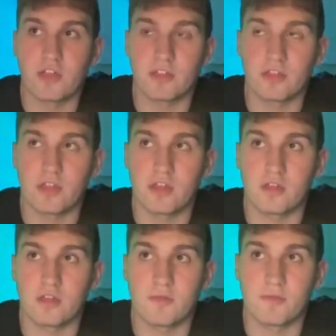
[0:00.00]
think
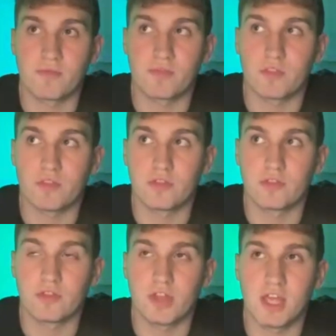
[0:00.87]
that
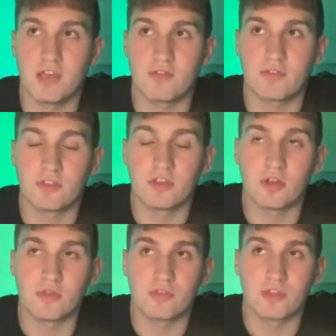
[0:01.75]
if
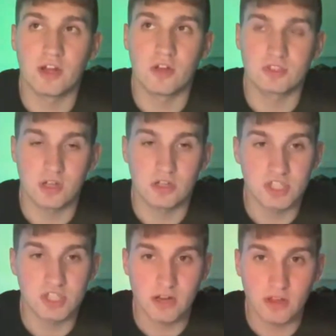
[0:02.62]
they lost
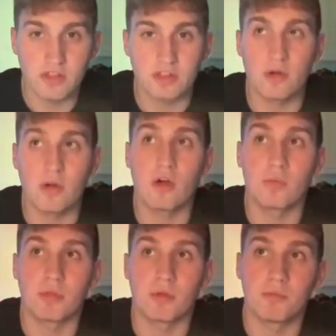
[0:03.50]
last year, and I think that will
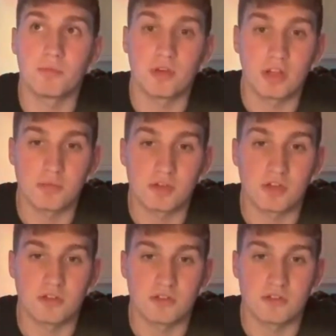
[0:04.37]
help them purely
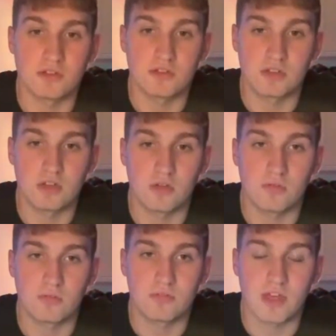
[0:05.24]
because
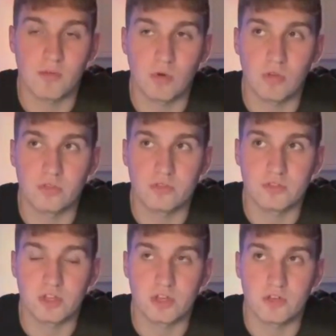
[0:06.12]
they want
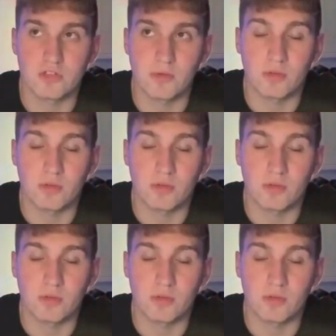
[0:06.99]
to. They